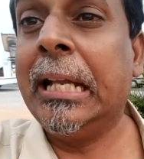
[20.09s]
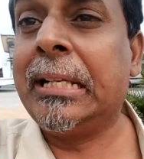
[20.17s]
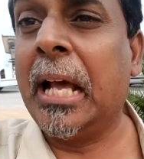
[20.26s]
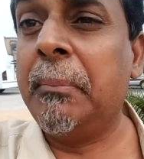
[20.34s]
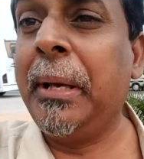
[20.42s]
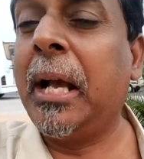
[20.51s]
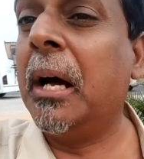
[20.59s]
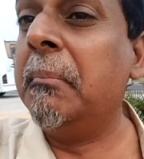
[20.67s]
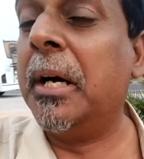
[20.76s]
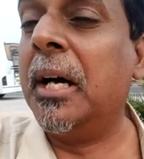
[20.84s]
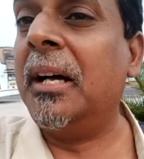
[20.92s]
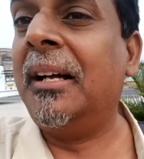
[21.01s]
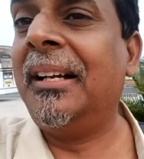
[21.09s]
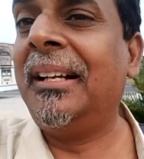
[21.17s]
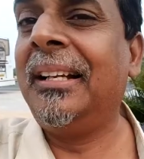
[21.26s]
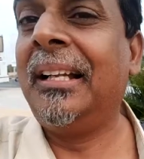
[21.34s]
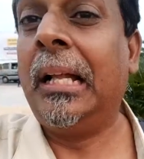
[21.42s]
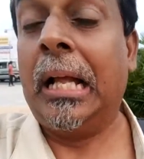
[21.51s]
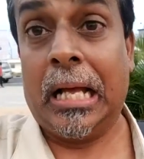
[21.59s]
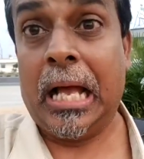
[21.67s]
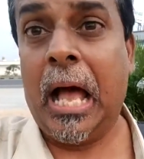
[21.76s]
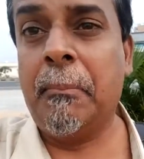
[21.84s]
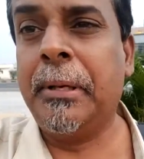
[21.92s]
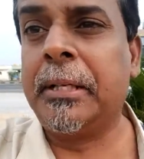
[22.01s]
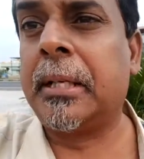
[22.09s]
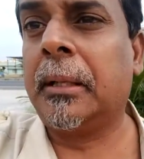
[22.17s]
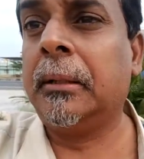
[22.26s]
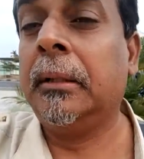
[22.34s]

it can become a habit.